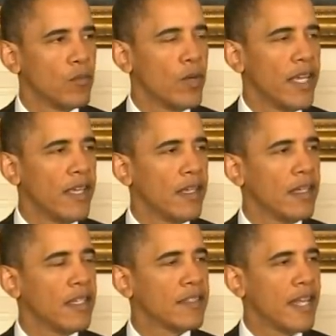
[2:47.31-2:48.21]
We
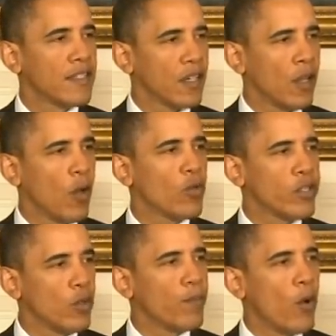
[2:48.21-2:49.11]
intend to
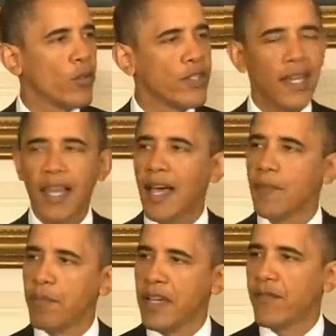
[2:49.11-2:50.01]
close loopholes that
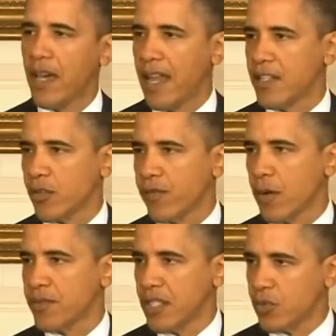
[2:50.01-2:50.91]
allowed big financial
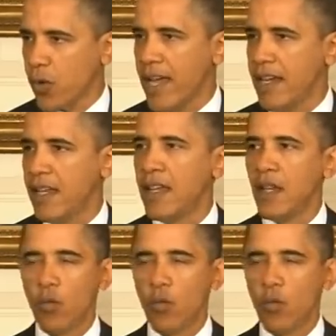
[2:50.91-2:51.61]
firms to trade